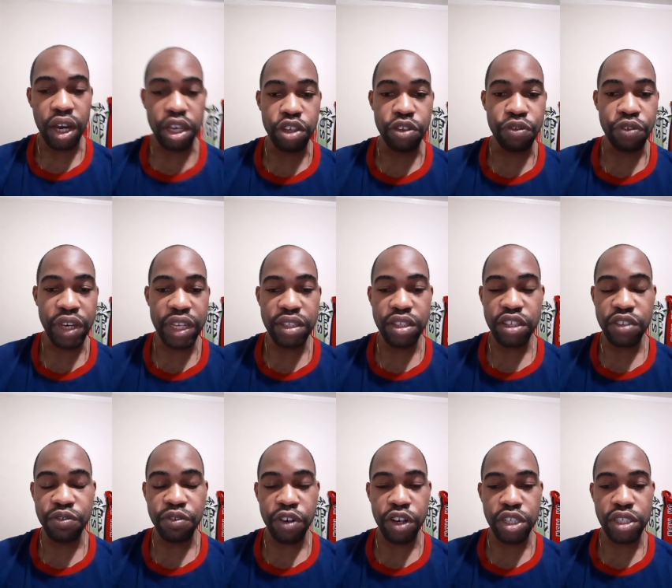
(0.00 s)
Juventus
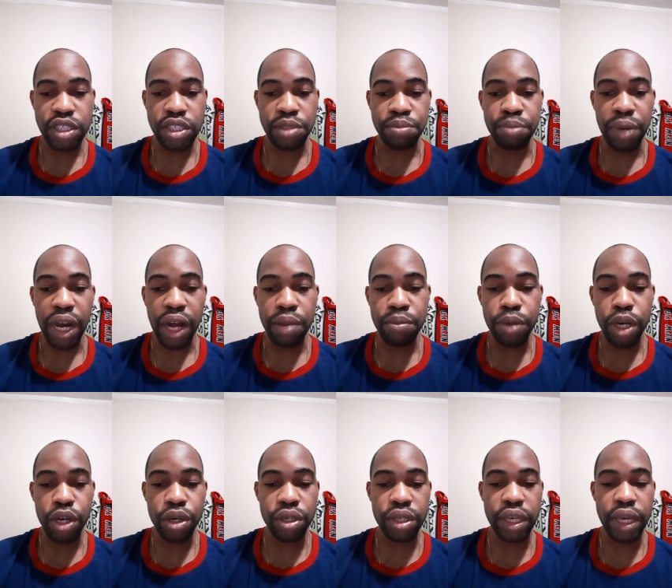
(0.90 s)
versus
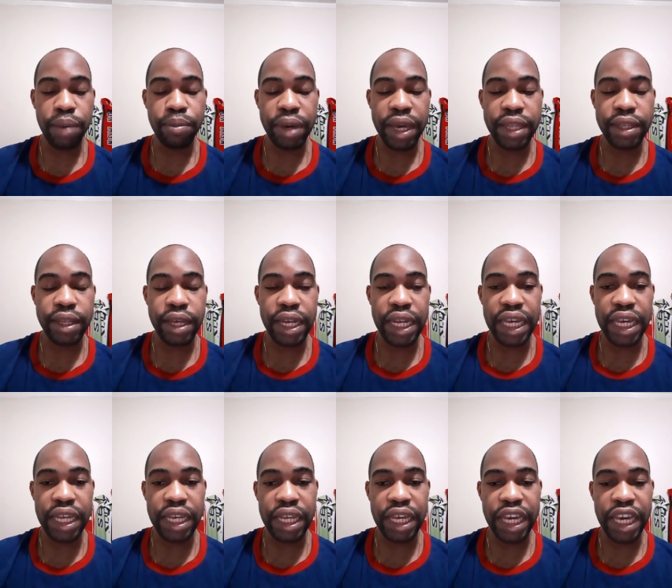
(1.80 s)
Malmo. Game ended
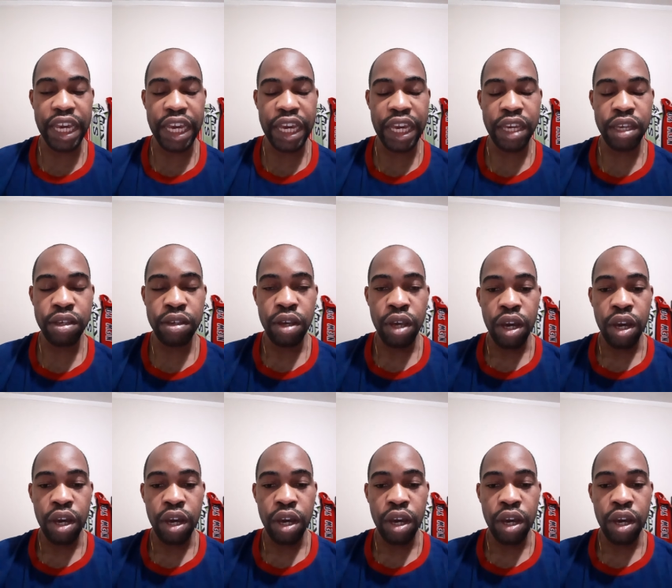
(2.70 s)
in a